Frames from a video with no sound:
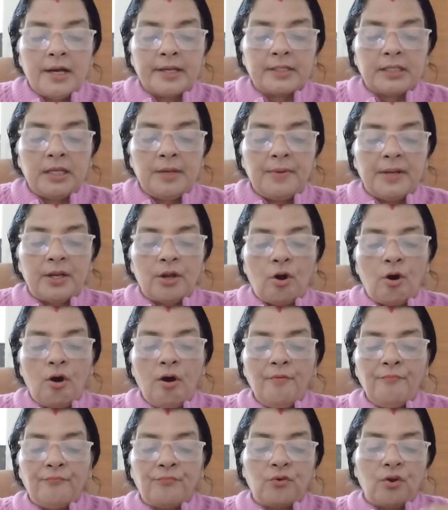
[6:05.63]
are given
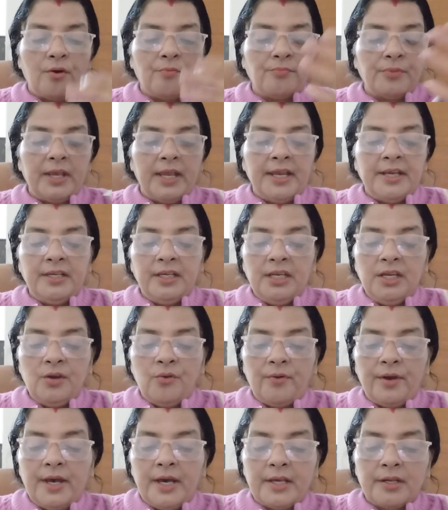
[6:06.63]
off from
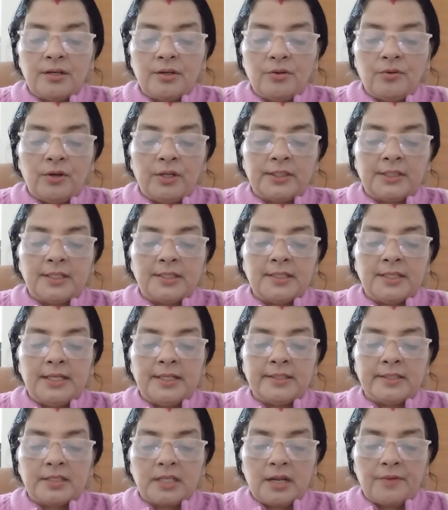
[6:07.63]
anywhere on the
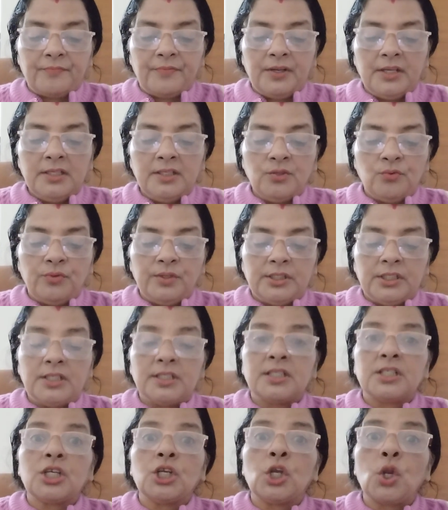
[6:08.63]
cell surface which
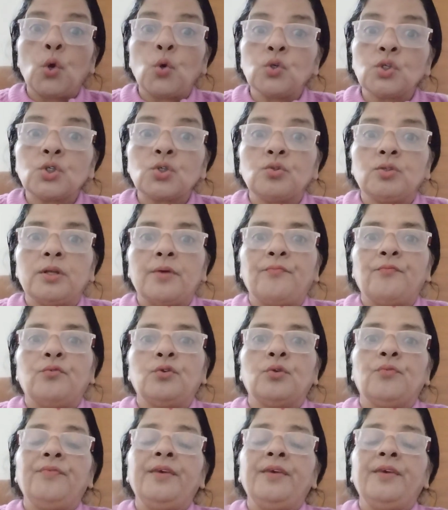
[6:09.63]
is close to the food.